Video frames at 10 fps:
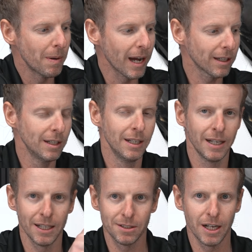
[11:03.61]
back
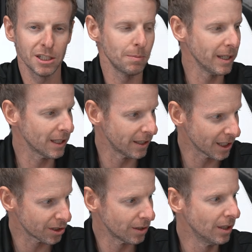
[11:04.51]
has an RGB
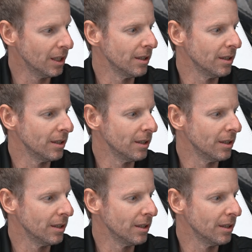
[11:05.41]
connection.